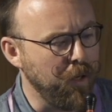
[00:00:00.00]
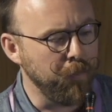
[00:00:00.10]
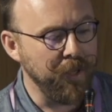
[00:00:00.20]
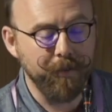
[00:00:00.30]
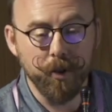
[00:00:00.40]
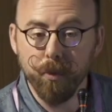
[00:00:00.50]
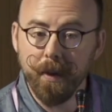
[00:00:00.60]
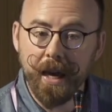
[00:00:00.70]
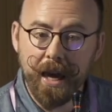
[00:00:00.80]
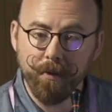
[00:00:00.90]
We have a new
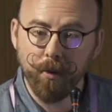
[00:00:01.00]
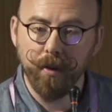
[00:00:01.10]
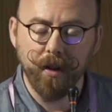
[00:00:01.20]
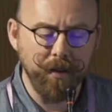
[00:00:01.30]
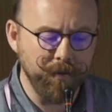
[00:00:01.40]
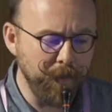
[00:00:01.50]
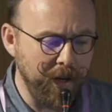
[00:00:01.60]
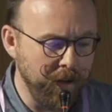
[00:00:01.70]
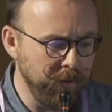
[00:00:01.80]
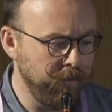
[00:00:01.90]
behavior in naive
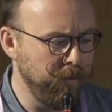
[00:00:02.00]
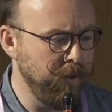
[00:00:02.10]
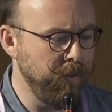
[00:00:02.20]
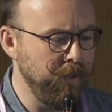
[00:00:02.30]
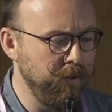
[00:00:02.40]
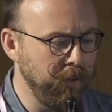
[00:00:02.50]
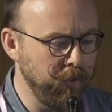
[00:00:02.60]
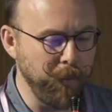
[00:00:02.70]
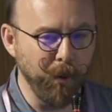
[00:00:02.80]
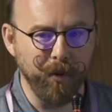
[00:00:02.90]
mice that
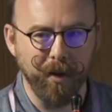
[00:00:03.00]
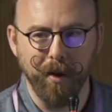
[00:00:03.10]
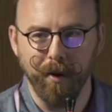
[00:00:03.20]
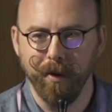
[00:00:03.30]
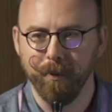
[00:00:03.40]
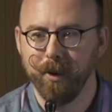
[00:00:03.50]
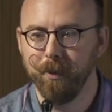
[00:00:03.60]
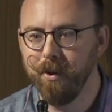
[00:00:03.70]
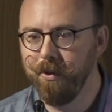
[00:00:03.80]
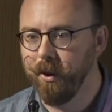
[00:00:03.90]
expose what
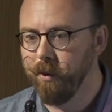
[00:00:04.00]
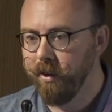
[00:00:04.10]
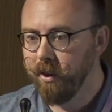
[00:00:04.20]
we think of a